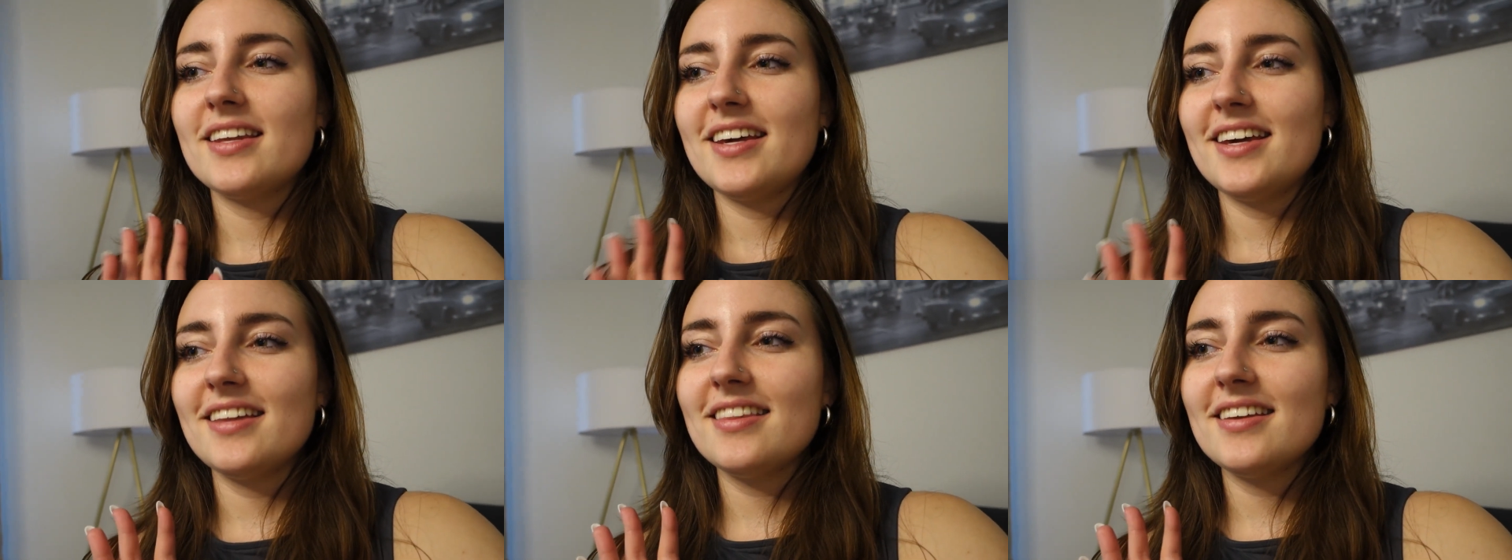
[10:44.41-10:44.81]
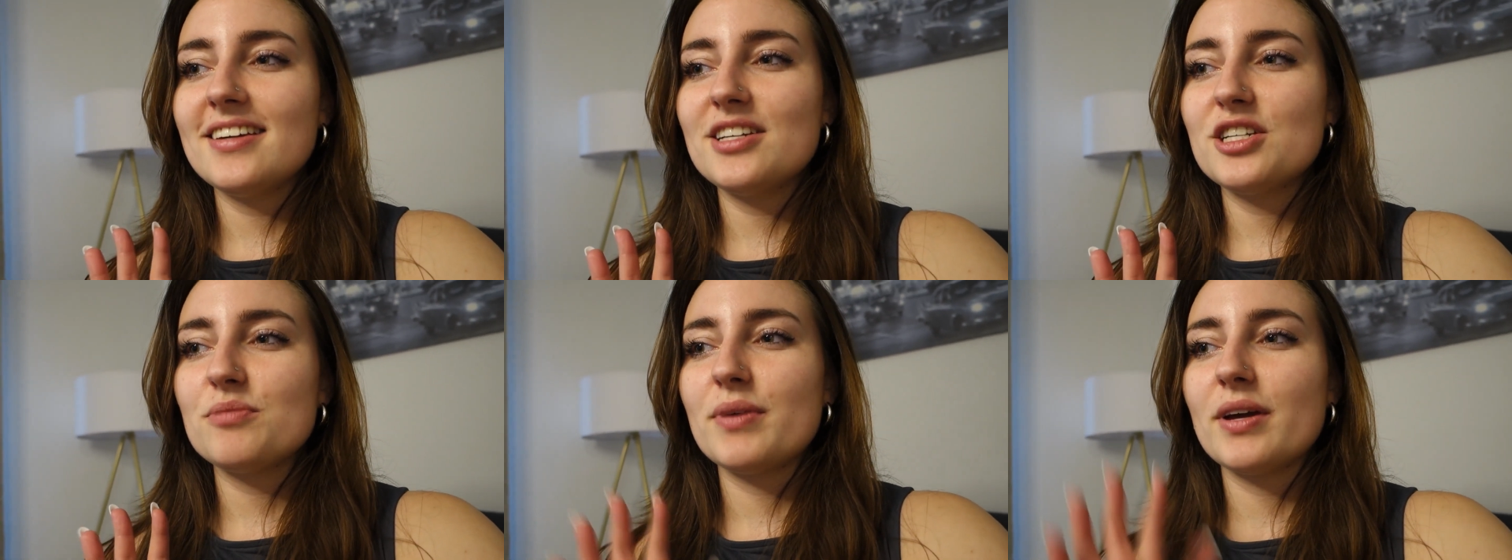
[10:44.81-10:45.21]

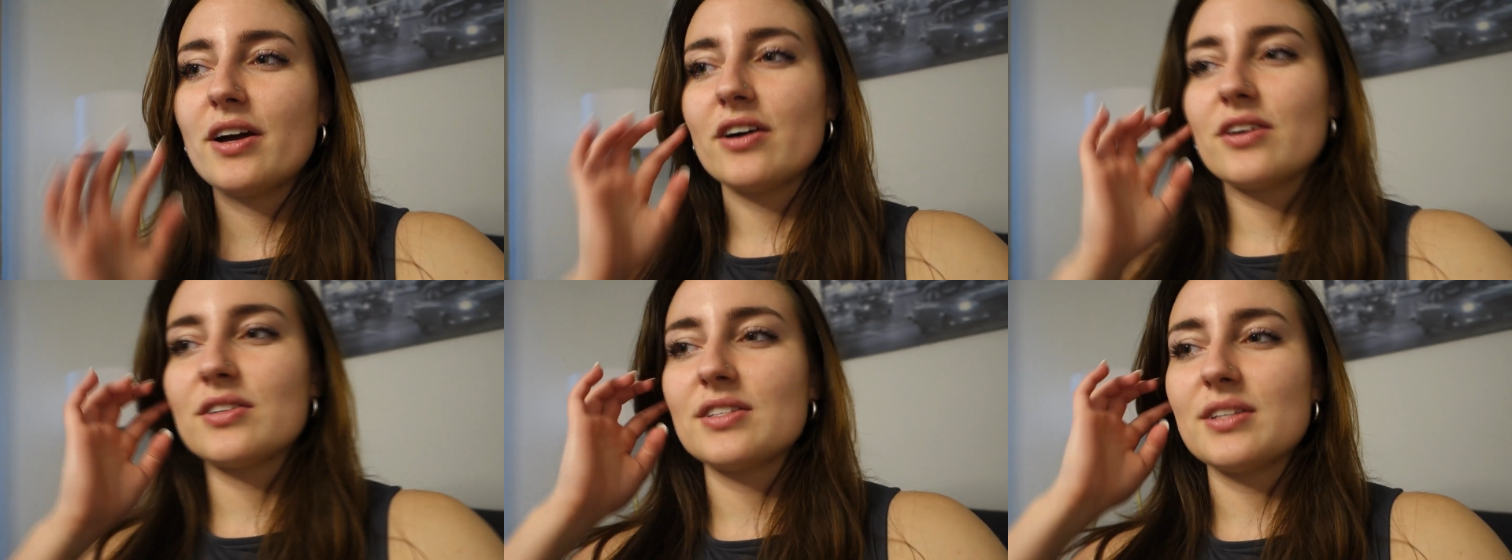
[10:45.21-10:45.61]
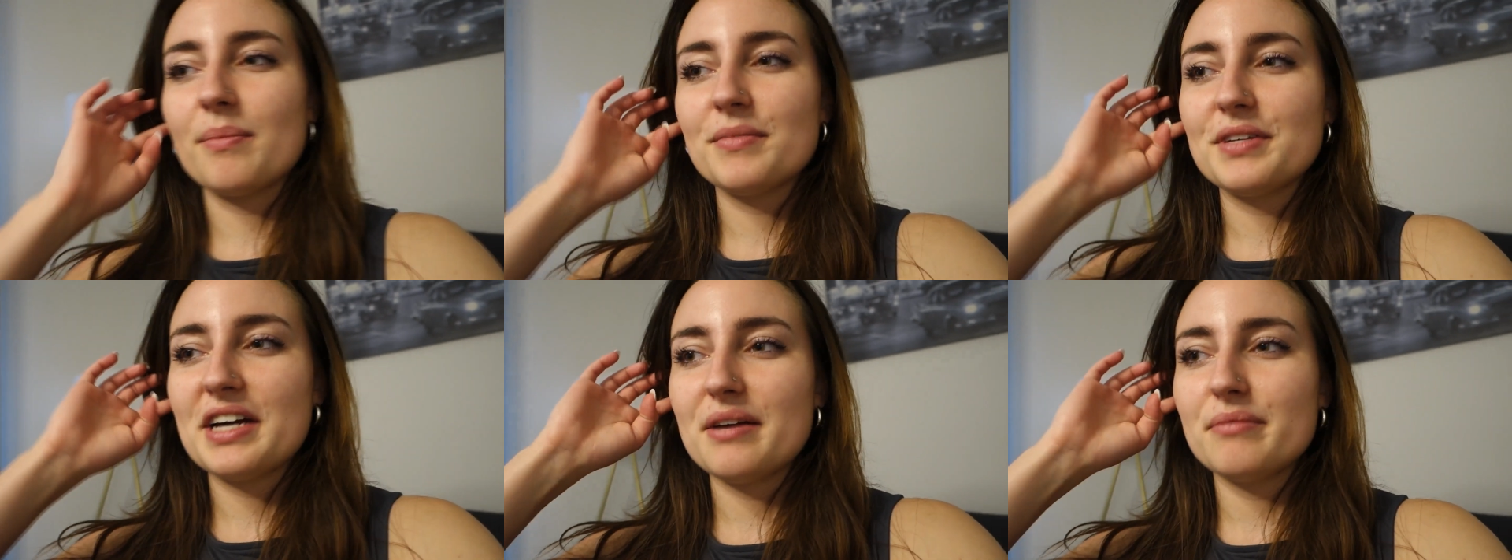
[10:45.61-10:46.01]
English because
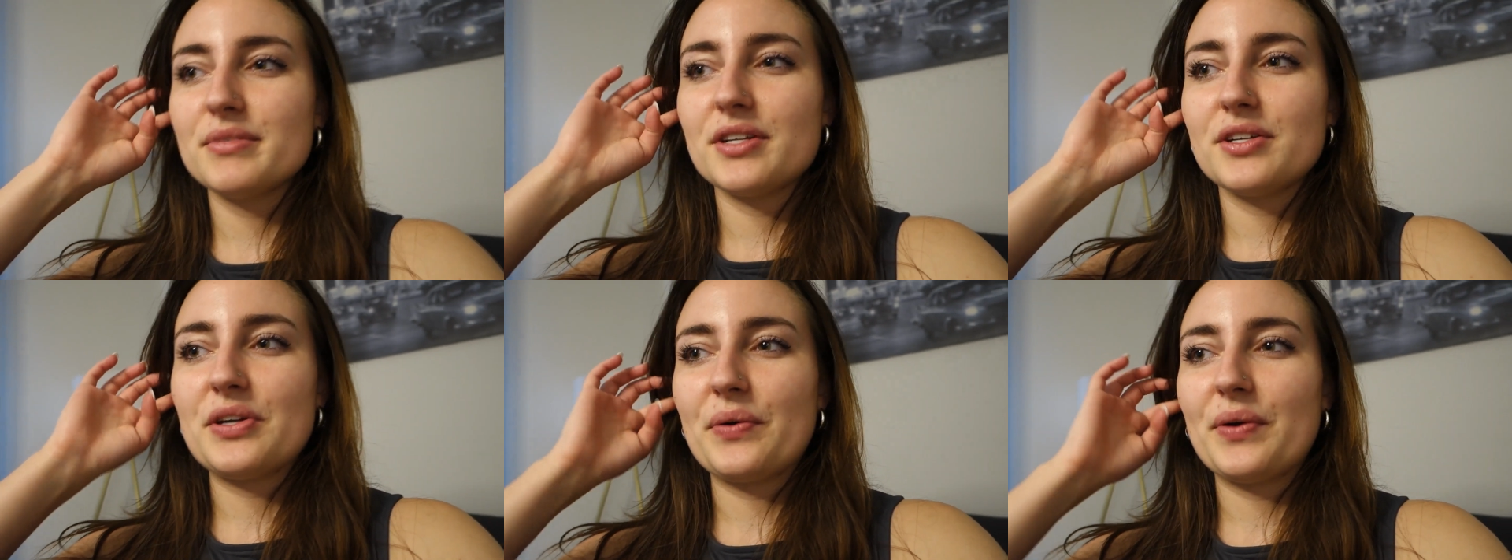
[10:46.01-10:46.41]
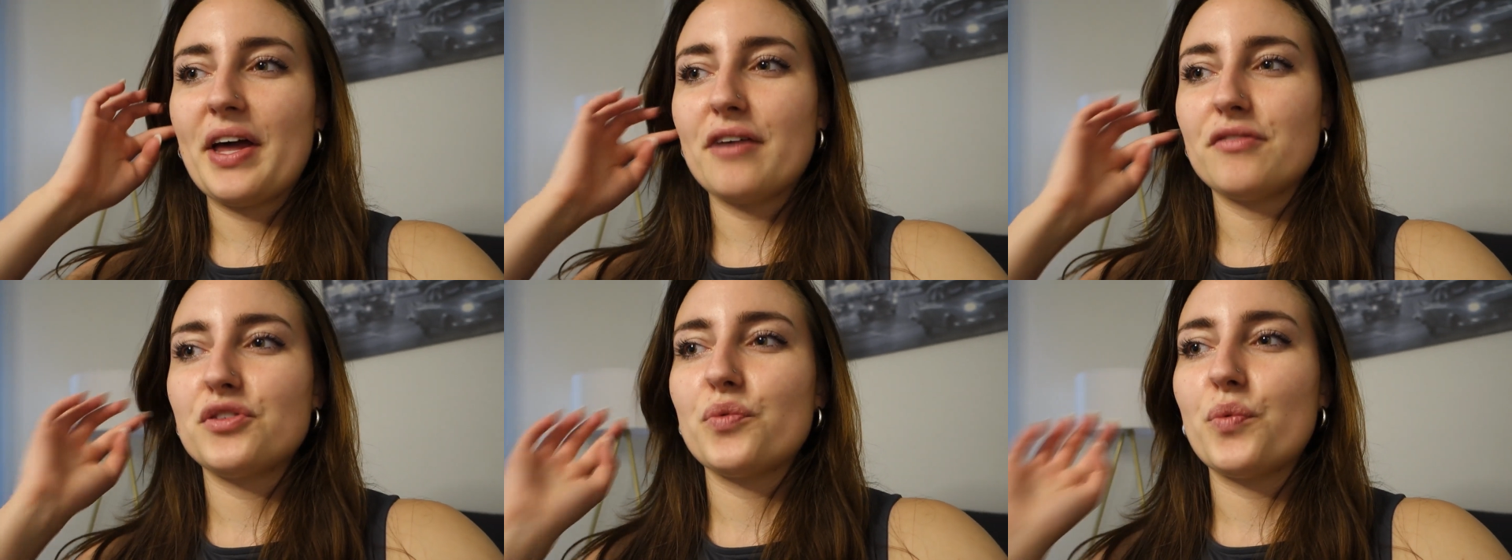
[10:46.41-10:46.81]
sometimes I don't
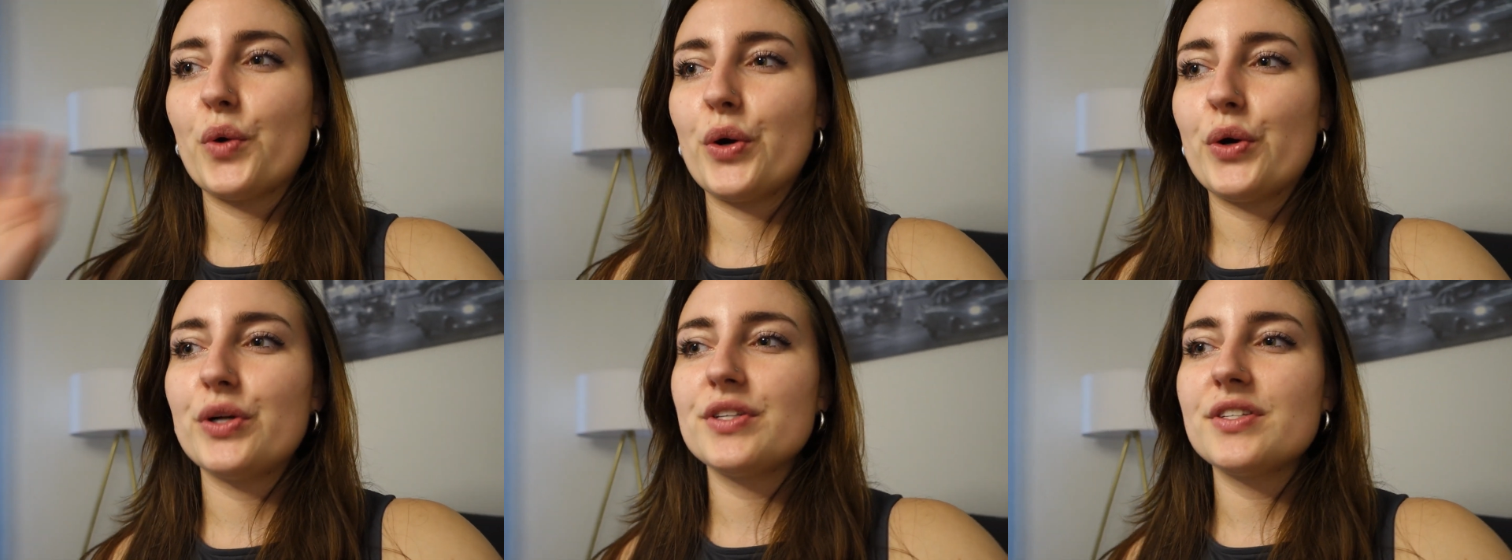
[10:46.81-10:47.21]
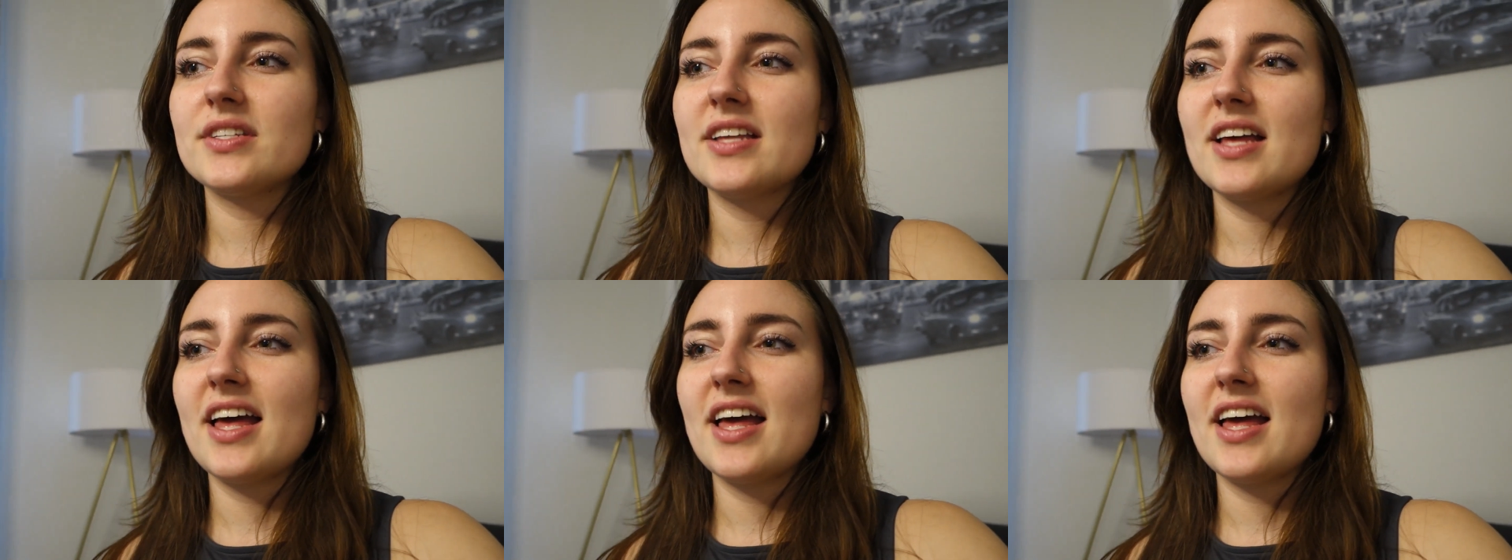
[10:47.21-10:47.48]
have the words